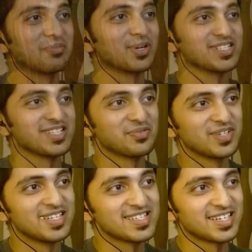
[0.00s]
because I think
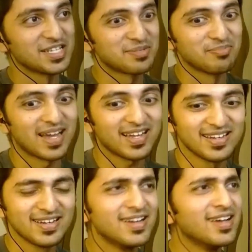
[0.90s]
we discussed back
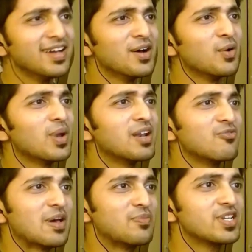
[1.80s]
in
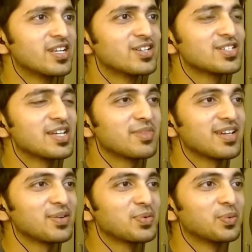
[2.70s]
February or something.